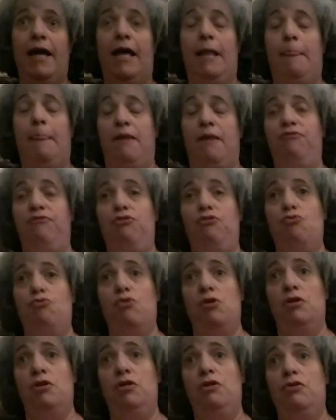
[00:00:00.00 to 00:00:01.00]
if you want
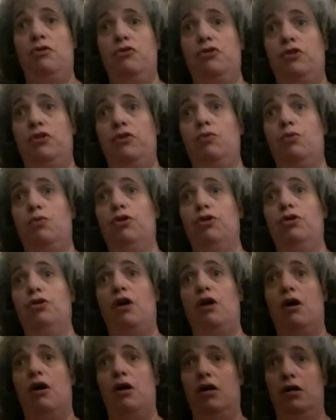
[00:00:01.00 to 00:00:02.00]
to use the word
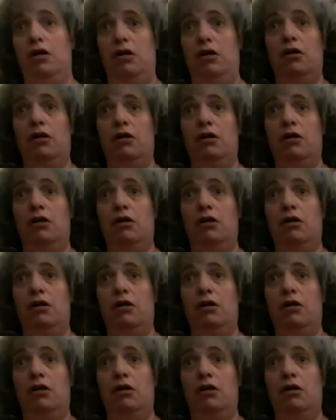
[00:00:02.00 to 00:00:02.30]
God,